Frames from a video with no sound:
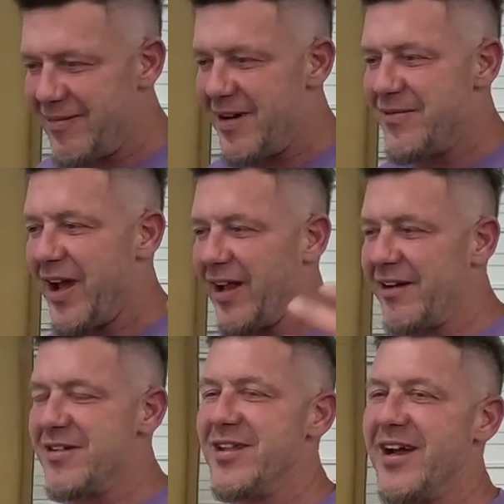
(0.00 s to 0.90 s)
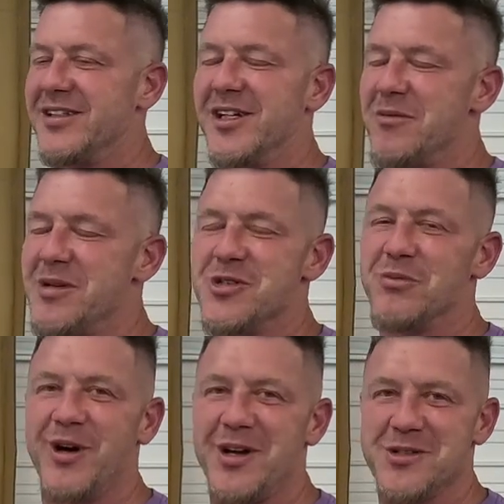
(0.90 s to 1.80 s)
unveil everything, it's going to be
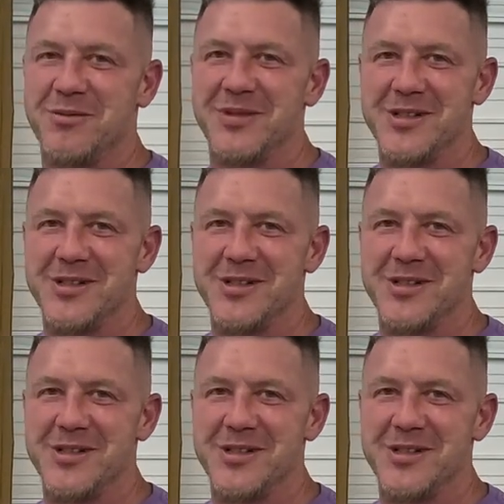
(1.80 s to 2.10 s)
super awesome.